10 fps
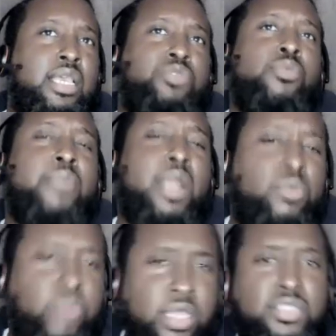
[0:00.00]
And through my
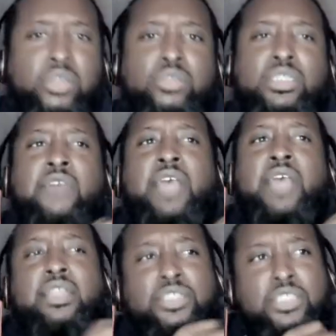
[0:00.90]
research, I,
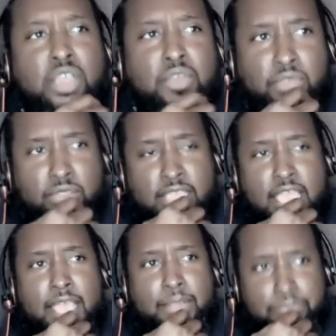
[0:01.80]
I discovered
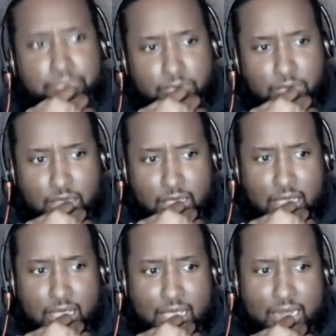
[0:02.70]
that
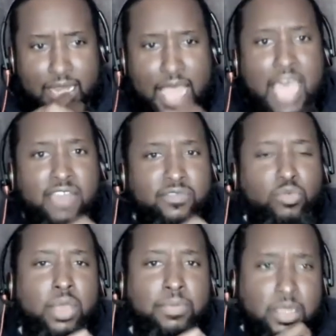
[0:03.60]
a lot
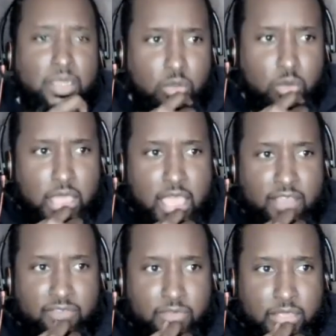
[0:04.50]
of women who
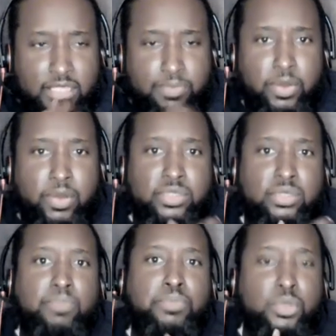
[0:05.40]
have
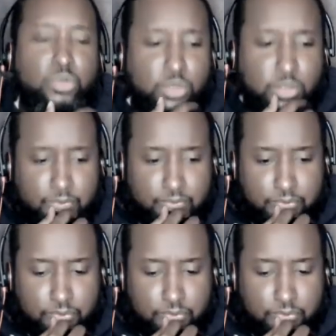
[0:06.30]
experienced abuse